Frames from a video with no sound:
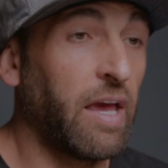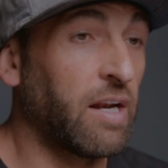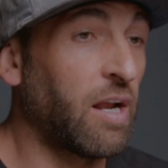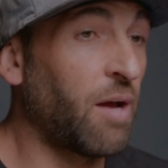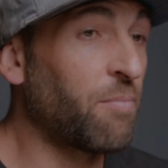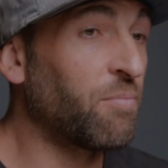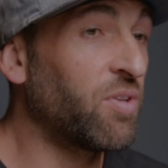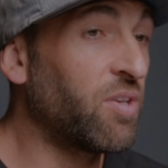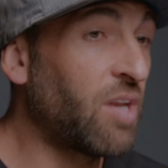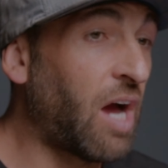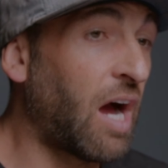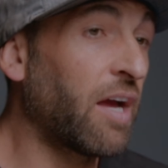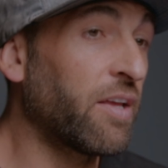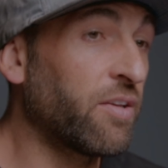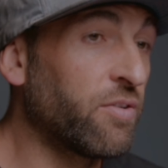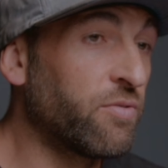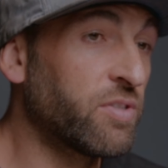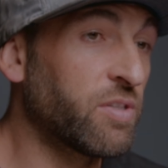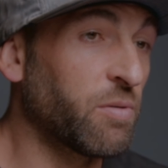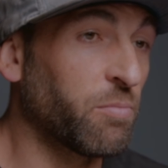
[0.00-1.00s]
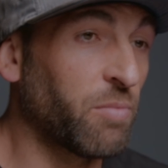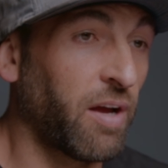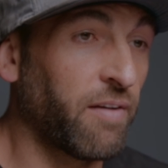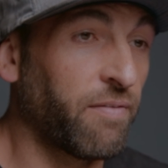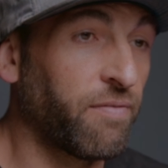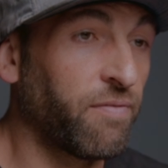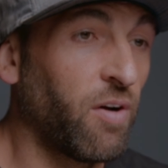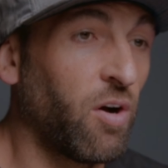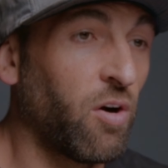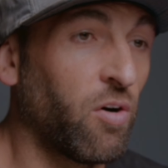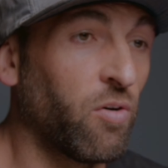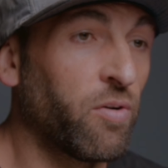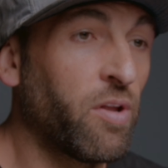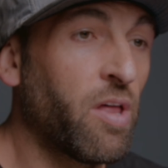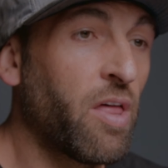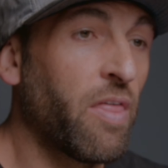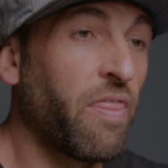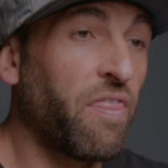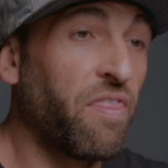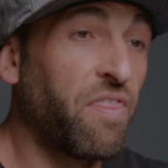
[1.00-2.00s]
and I'm not using my phone,
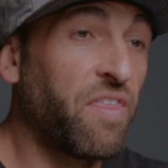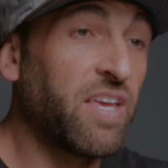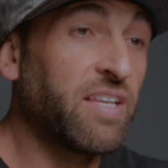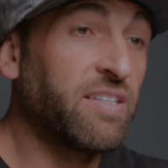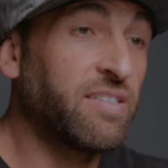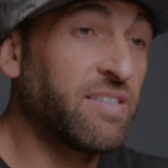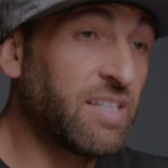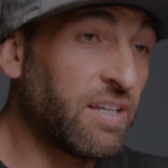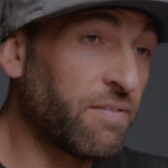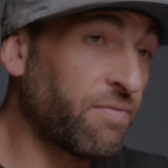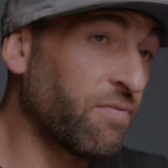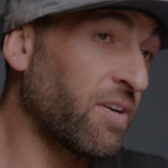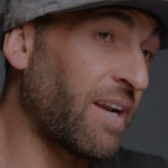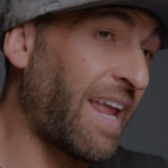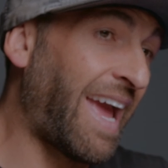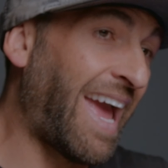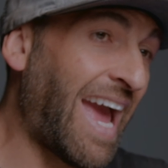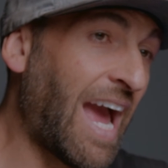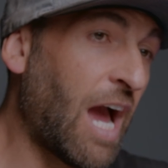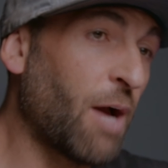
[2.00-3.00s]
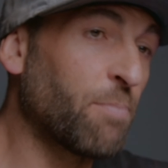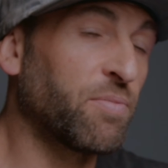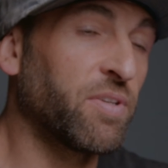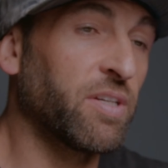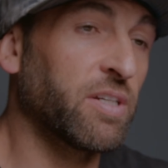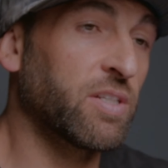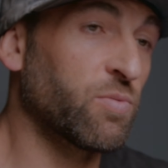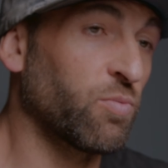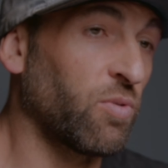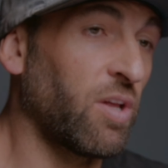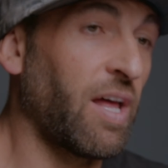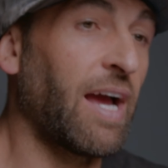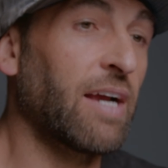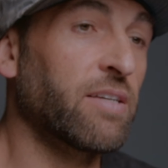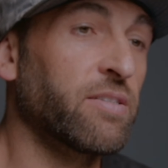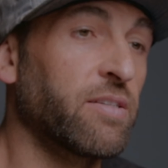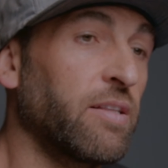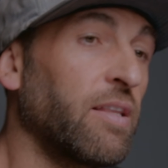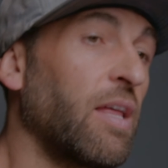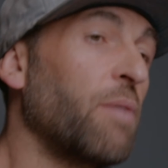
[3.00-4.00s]
the different haptics will
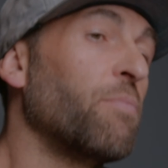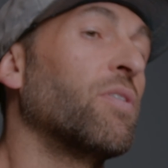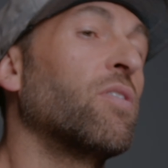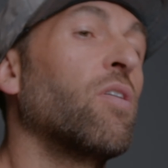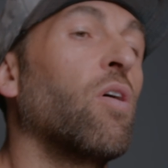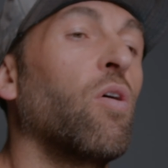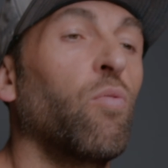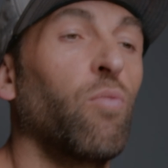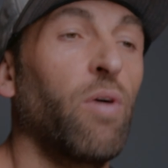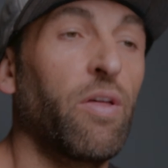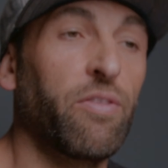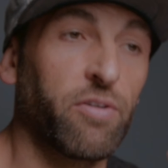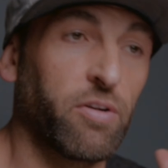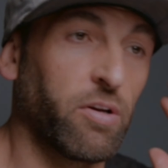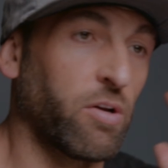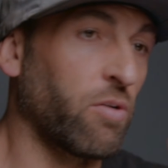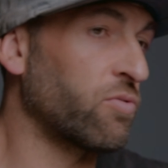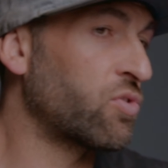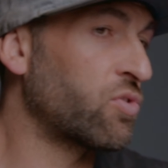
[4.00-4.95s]
actually let me know whether to go